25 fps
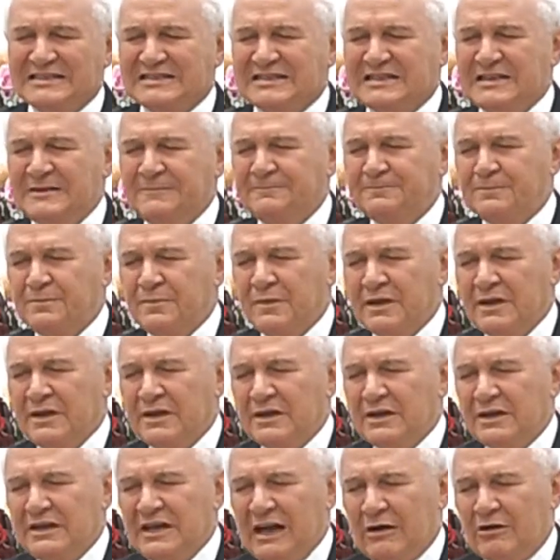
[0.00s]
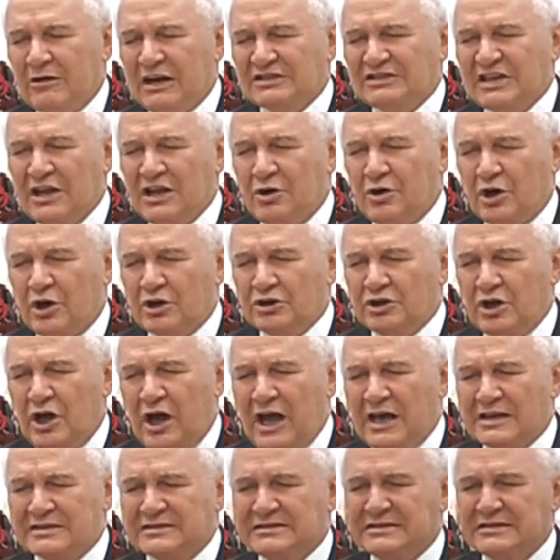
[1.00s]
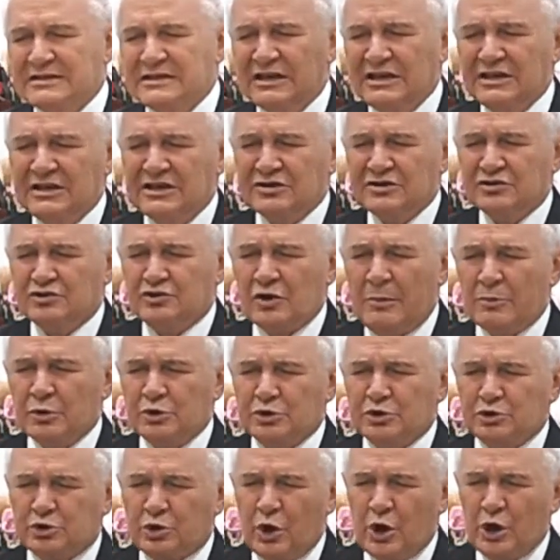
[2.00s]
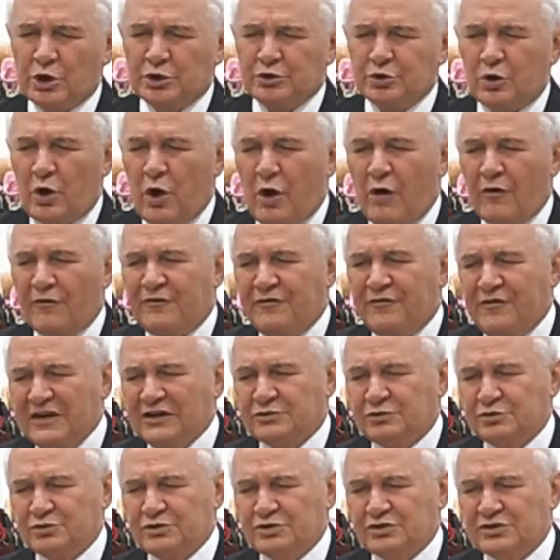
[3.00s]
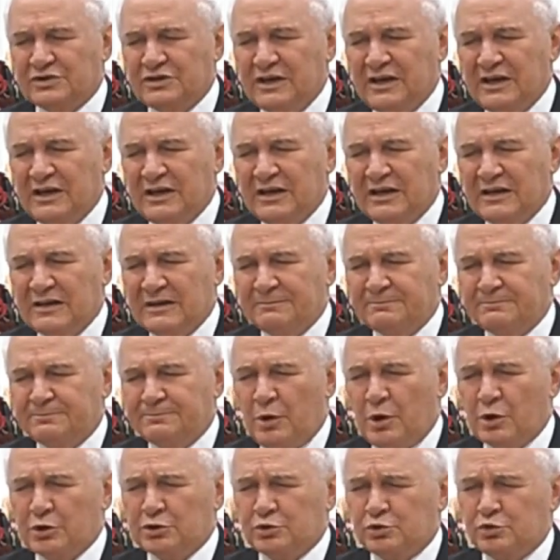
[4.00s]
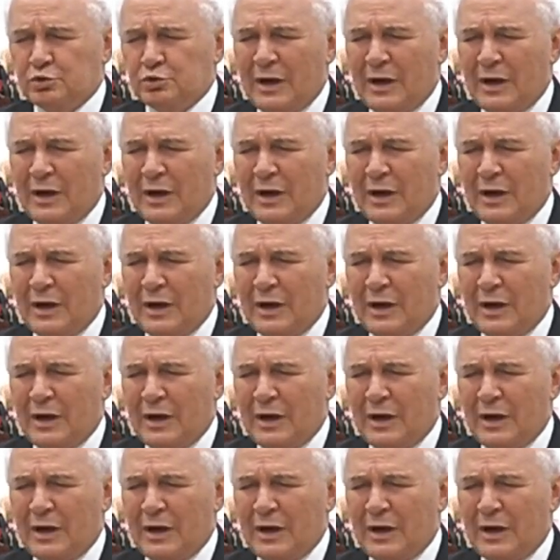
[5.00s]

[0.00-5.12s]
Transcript: We are here in your presence, Lord. We are